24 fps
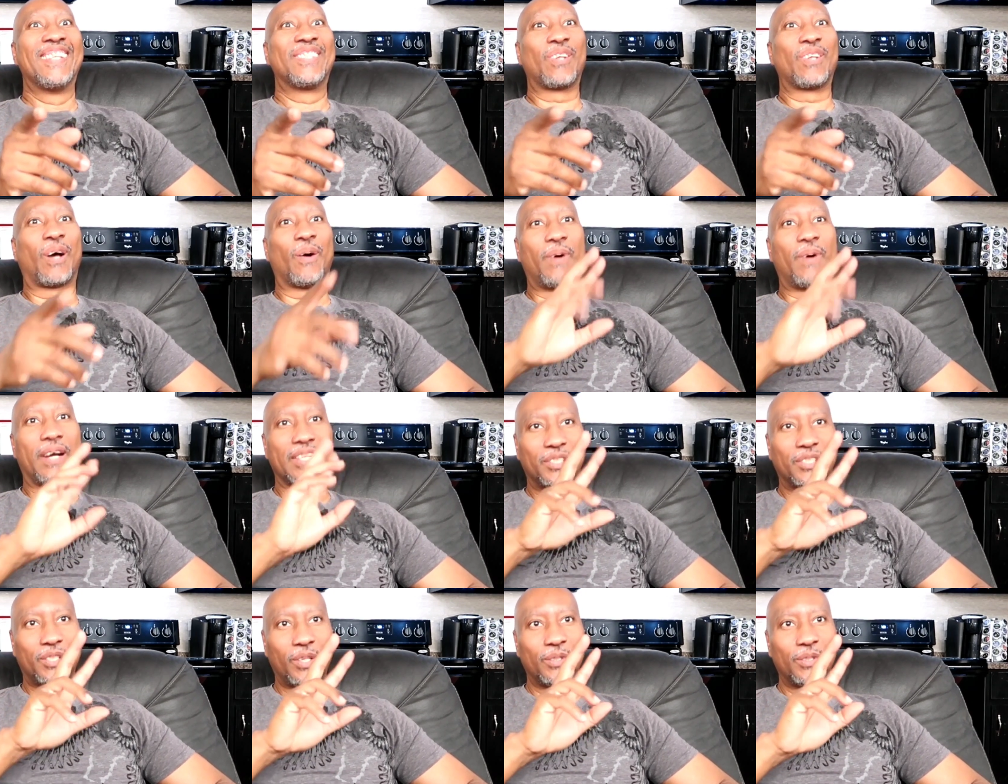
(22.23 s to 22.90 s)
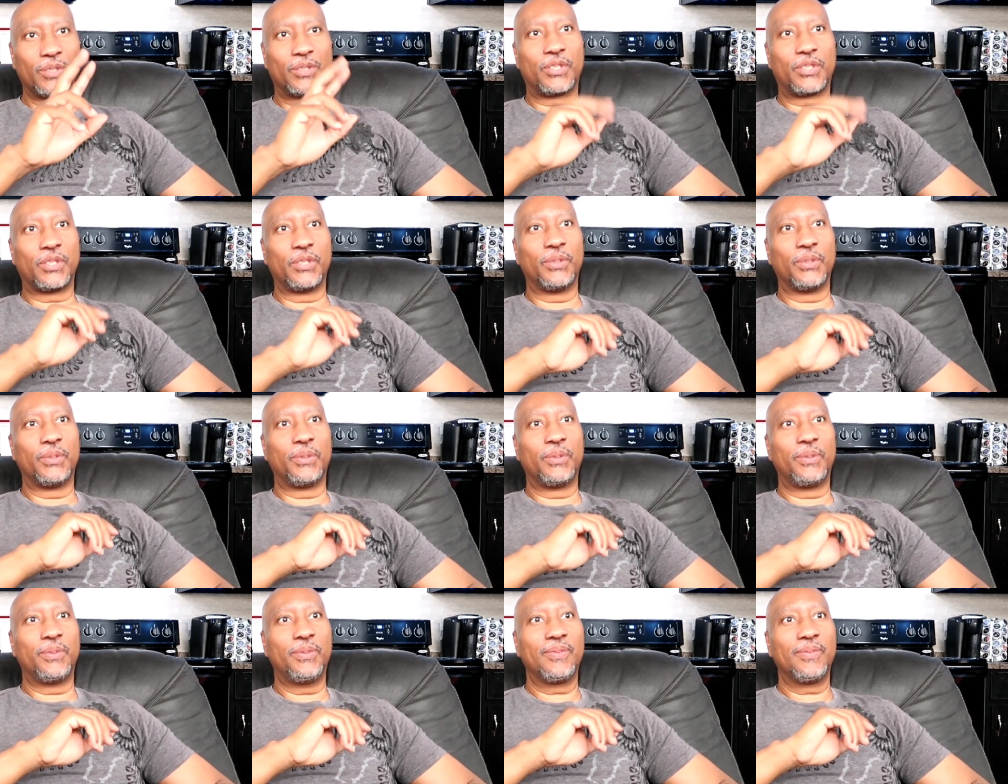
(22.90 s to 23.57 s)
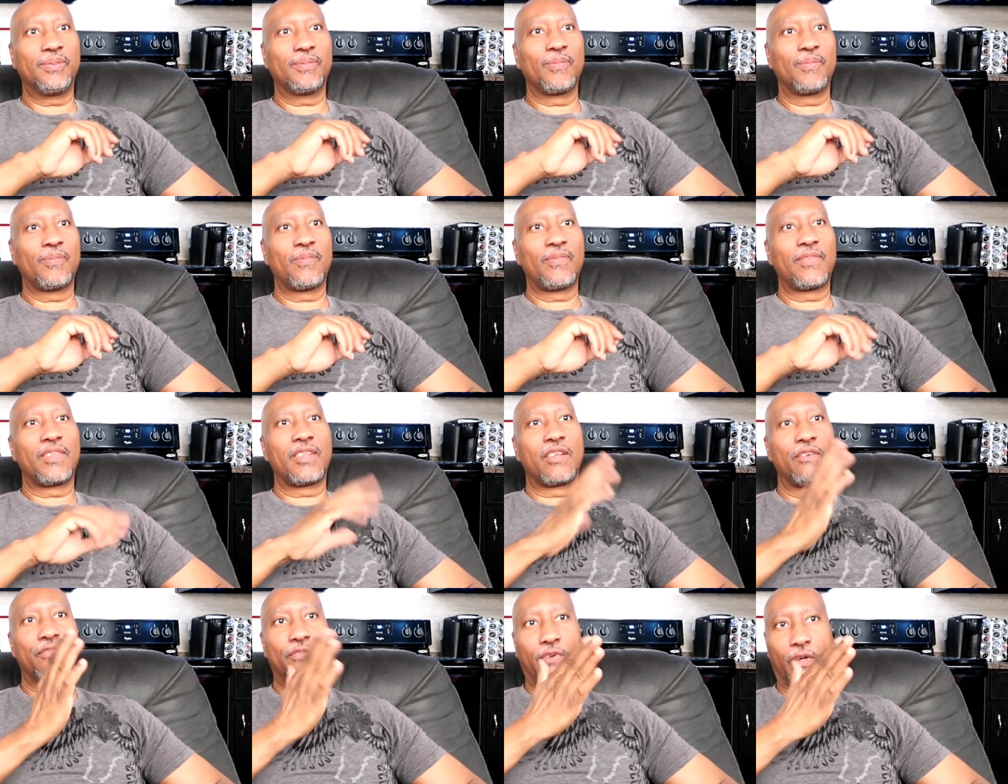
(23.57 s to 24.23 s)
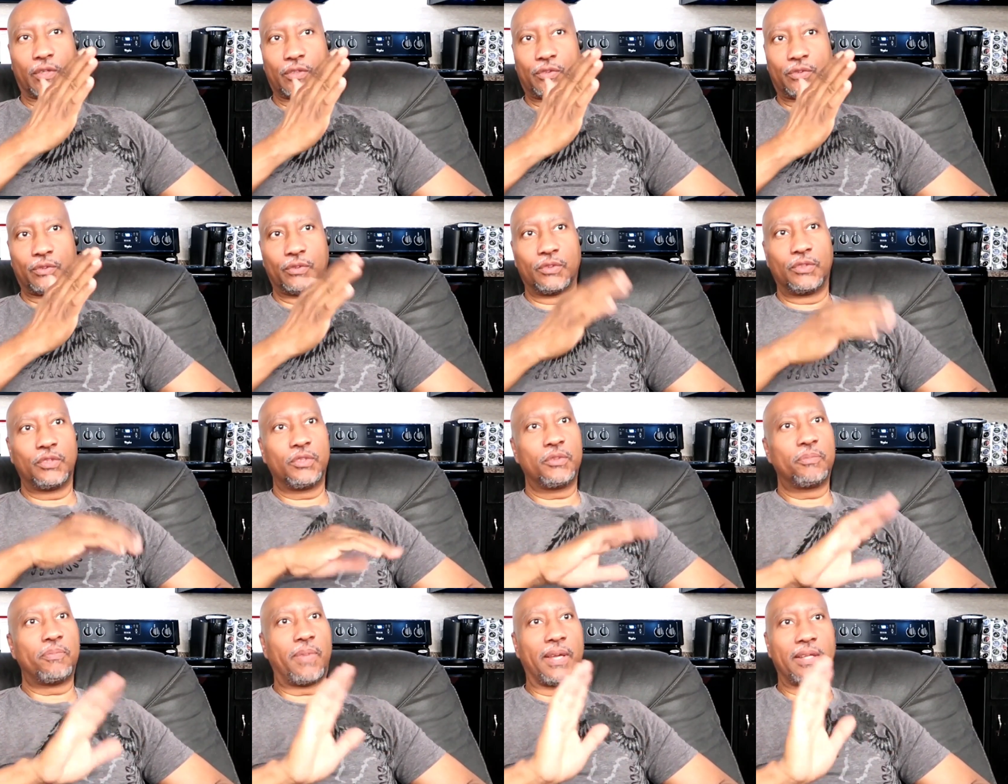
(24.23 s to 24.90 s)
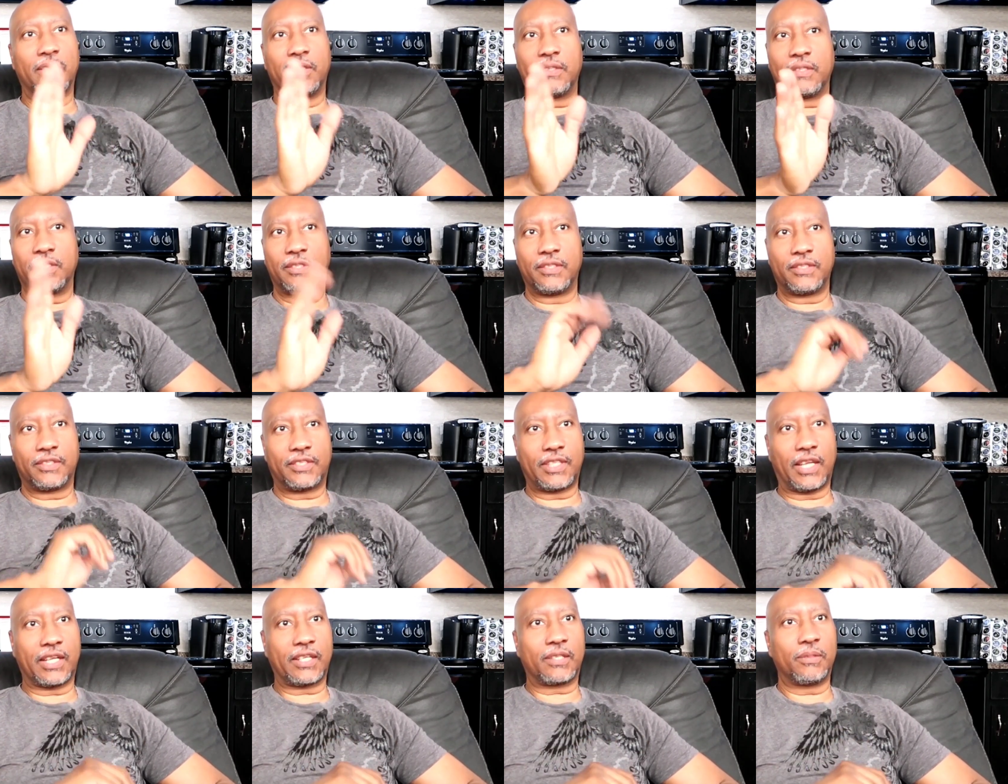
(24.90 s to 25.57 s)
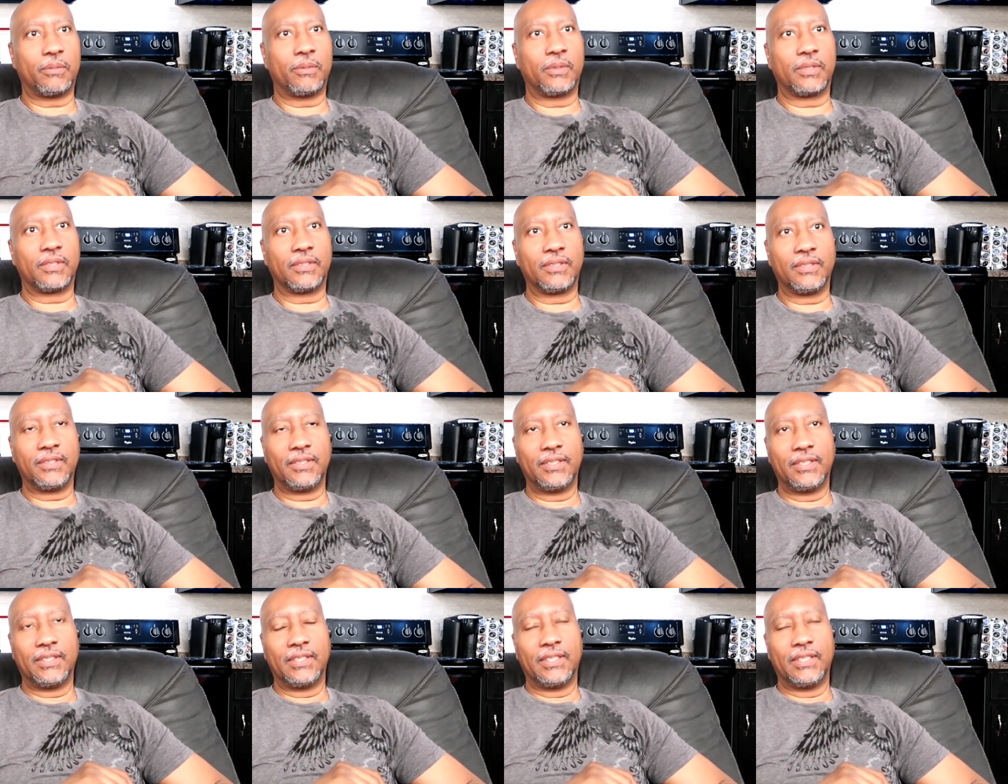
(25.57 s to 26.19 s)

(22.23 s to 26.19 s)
So I watched those two. First one was better than the second one.